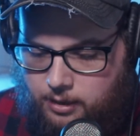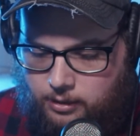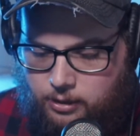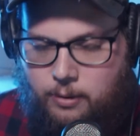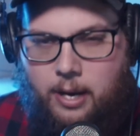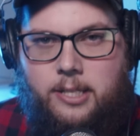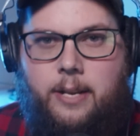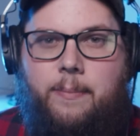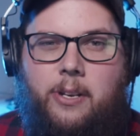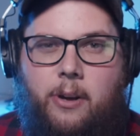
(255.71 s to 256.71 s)
you guys,
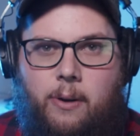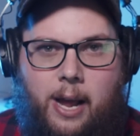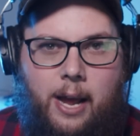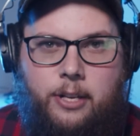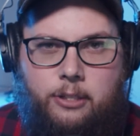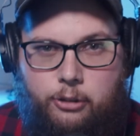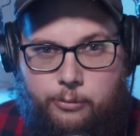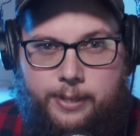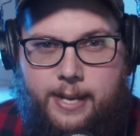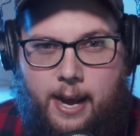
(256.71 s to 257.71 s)
let me know how did
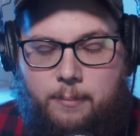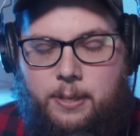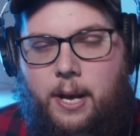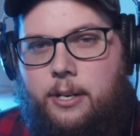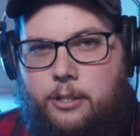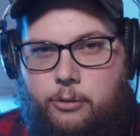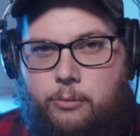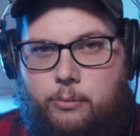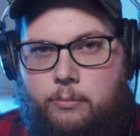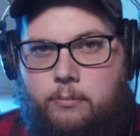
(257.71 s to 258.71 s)
you adapt? How did
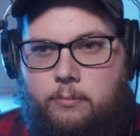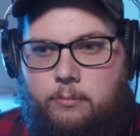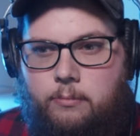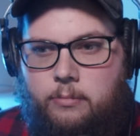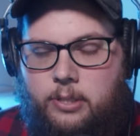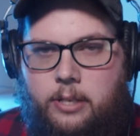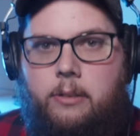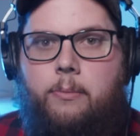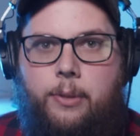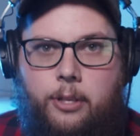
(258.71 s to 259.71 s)
you
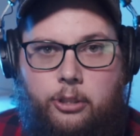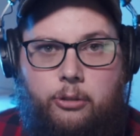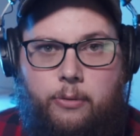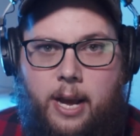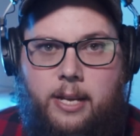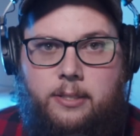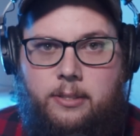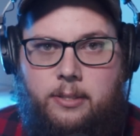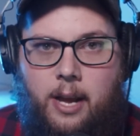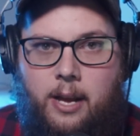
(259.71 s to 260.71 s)
deal with the
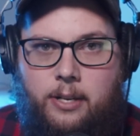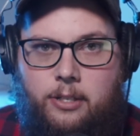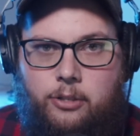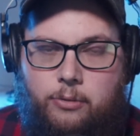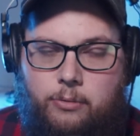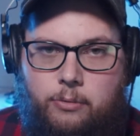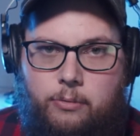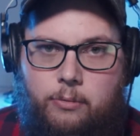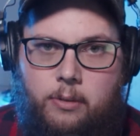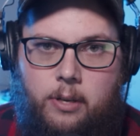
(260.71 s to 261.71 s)
stress? How did
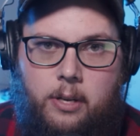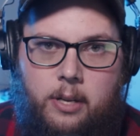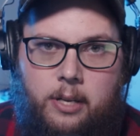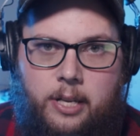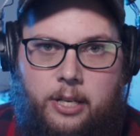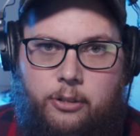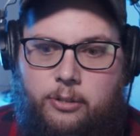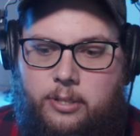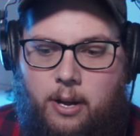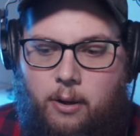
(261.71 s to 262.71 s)
you get
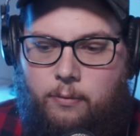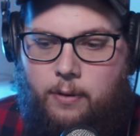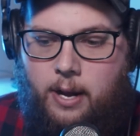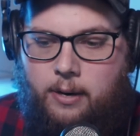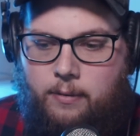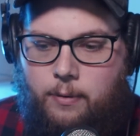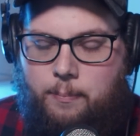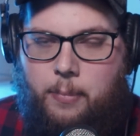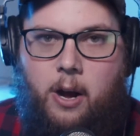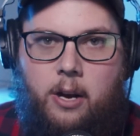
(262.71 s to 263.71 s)
yourself out of a
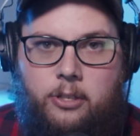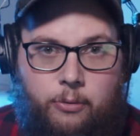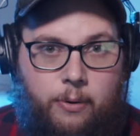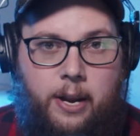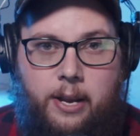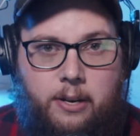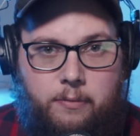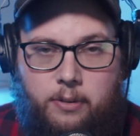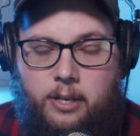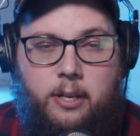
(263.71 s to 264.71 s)
box
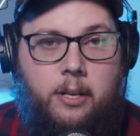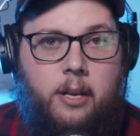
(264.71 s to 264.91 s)
creatively?